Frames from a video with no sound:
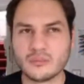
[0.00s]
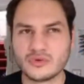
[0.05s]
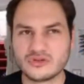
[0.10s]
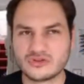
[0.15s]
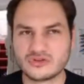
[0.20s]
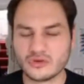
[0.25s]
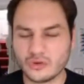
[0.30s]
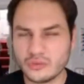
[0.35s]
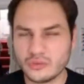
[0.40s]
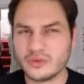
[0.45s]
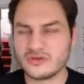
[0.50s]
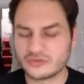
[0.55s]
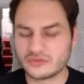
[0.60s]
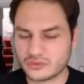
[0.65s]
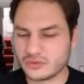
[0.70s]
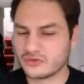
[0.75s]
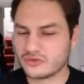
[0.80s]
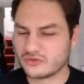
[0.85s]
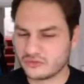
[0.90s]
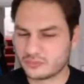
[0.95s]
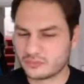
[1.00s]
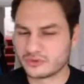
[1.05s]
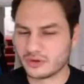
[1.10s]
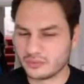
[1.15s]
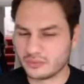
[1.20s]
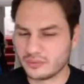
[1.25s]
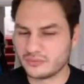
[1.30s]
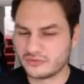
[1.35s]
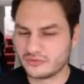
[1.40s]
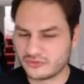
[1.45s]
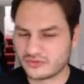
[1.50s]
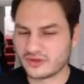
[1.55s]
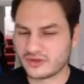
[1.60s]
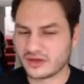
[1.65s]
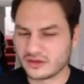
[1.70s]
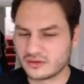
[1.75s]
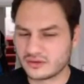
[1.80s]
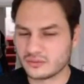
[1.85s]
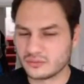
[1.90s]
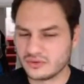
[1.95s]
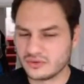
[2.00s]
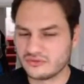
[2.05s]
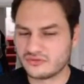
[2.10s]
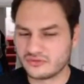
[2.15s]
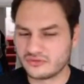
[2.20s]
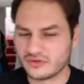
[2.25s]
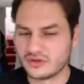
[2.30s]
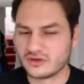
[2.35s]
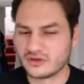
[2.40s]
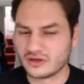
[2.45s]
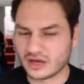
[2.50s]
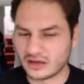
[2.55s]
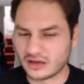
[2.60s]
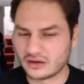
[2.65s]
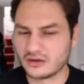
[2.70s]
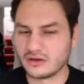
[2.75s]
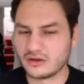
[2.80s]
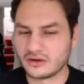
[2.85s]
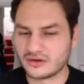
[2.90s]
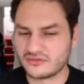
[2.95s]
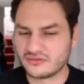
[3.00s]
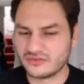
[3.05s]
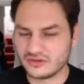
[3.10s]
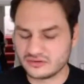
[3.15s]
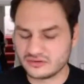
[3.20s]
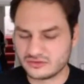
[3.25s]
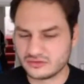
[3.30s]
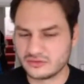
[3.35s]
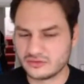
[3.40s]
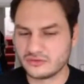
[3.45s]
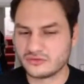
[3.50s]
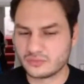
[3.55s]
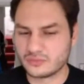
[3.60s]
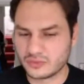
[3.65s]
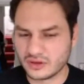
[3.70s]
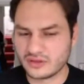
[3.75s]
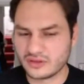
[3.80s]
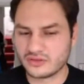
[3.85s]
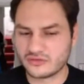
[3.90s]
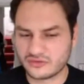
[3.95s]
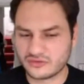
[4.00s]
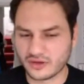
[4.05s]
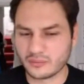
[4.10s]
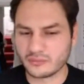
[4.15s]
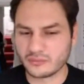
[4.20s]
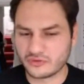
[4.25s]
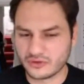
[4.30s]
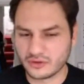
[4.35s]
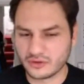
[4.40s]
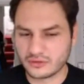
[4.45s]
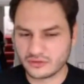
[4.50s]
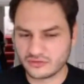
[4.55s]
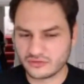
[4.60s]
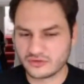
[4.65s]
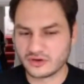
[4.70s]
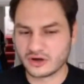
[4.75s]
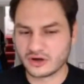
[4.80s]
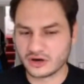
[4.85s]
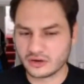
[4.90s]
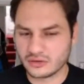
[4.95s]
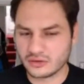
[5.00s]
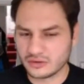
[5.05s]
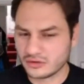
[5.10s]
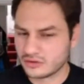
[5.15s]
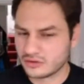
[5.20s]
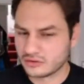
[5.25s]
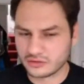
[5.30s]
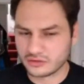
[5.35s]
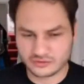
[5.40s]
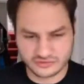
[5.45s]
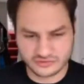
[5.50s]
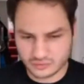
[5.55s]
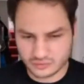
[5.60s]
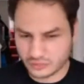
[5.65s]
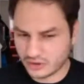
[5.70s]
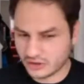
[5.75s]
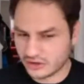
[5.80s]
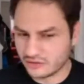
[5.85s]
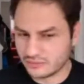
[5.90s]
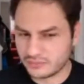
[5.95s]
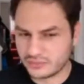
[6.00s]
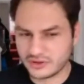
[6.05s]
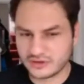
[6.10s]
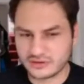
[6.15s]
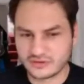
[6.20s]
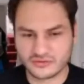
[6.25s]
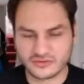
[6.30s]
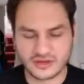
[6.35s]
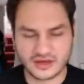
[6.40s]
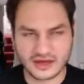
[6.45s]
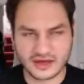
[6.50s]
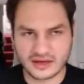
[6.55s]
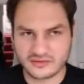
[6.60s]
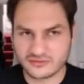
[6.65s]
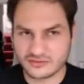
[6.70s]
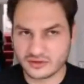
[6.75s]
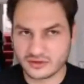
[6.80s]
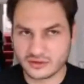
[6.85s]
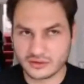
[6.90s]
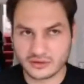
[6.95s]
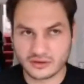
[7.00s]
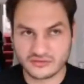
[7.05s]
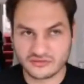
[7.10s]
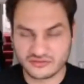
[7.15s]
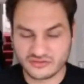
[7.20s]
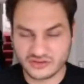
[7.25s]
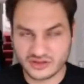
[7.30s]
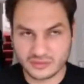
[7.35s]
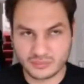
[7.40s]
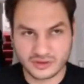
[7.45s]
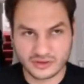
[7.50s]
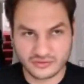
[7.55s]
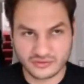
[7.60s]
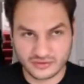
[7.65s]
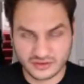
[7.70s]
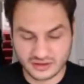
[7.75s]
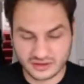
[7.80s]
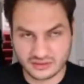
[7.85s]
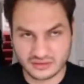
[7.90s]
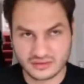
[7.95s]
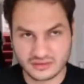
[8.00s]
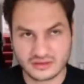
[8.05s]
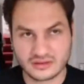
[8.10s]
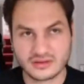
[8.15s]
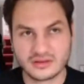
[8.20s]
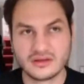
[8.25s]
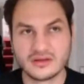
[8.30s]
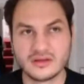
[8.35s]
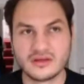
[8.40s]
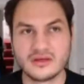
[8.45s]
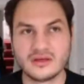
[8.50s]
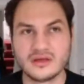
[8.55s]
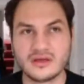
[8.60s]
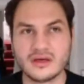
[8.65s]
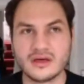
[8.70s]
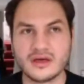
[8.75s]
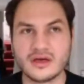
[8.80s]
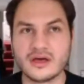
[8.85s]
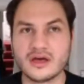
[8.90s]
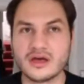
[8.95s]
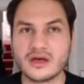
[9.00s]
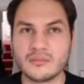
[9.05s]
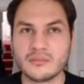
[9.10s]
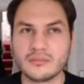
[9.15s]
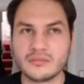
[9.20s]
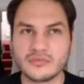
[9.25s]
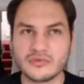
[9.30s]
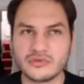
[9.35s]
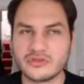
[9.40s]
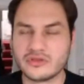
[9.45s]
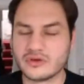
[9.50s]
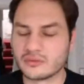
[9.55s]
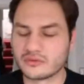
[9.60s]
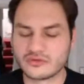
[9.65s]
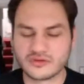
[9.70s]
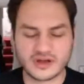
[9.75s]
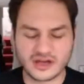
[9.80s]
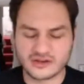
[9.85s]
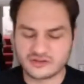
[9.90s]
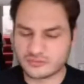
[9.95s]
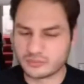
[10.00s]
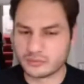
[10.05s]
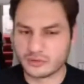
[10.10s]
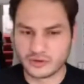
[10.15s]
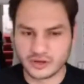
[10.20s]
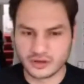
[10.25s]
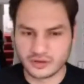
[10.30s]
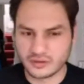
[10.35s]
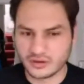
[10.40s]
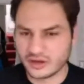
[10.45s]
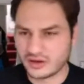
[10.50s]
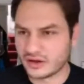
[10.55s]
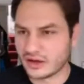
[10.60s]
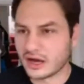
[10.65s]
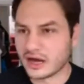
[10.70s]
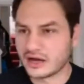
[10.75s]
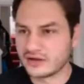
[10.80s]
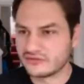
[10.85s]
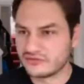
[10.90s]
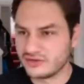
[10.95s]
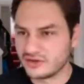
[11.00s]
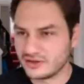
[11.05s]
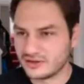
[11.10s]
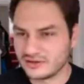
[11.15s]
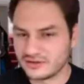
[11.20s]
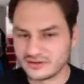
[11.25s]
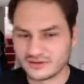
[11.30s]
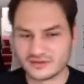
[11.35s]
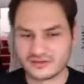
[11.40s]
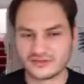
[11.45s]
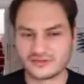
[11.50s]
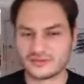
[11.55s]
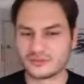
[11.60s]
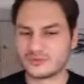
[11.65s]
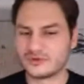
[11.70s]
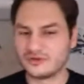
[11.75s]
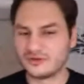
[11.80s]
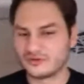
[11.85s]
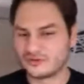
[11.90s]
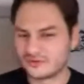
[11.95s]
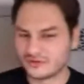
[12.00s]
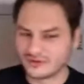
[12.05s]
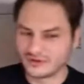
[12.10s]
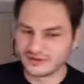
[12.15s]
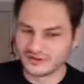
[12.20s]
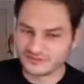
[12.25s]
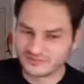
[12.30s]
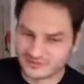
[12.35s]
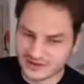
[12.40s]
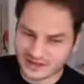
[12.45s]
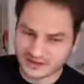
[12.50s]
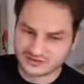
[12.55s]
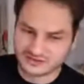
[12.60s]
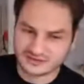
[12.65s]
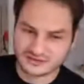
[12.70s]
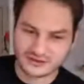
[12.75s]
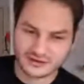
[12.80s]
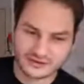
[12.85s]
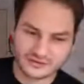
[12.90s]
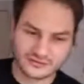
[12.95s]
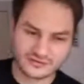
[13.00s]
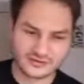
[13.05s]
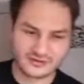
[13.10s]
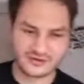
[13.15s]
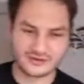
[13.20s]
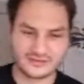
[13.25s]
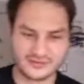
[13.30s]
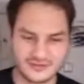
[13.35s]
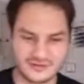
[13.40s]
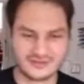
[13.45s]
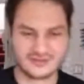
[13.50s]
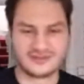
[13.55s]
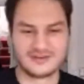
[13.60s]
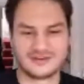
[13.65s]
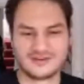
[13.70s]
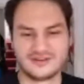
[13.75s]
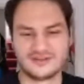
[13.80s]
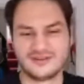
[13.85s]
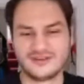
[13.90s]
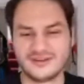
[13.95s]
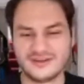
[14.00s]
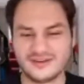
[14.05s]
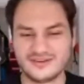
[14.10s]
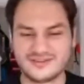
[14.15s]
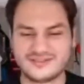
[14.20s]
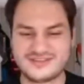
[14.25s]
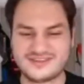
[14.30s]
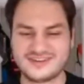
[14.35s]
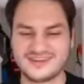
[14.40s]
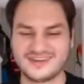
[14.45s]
which always causes problems. Like we've had a lot of issues with some tokens in our contract wallet because they have a fee built in. There was an exploit, an RV, someone used a flash loan to, Yeah,